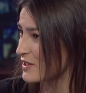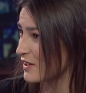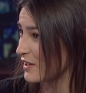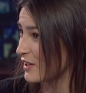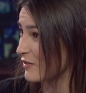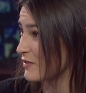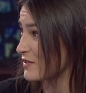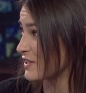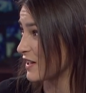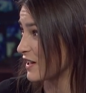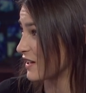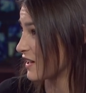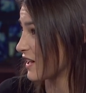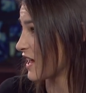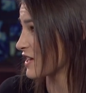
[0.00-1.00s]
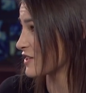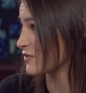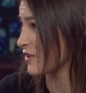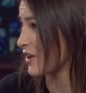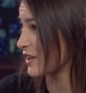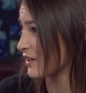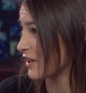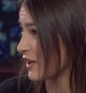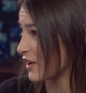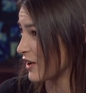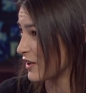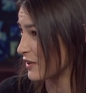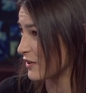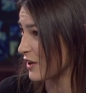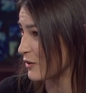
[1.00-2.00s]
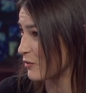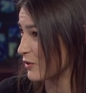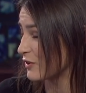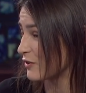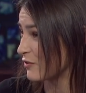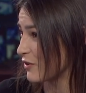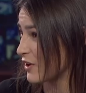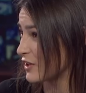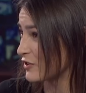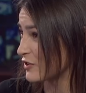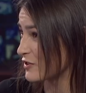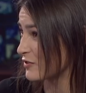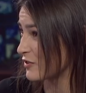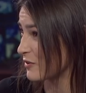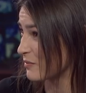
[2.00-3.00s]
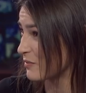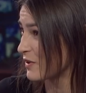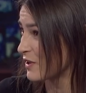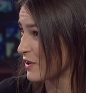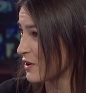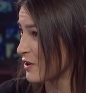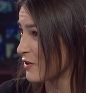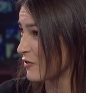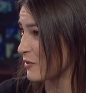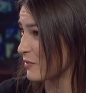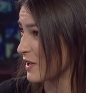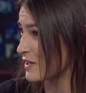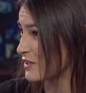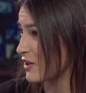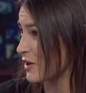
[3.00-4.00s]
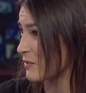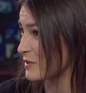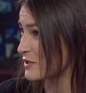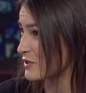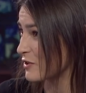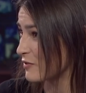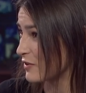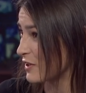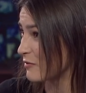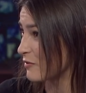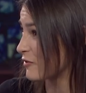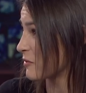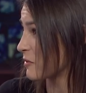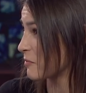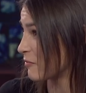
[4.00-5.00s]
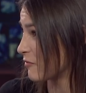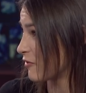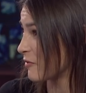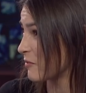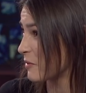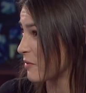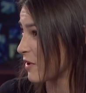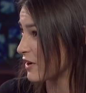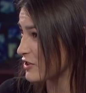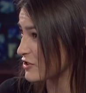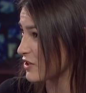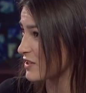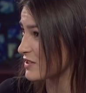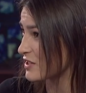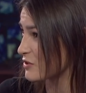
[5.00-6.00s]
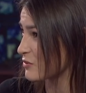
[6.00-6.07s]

And even seen in the last fight, I, I, I won the fight just from from that type of stuff, and even from, from my body shots yeah.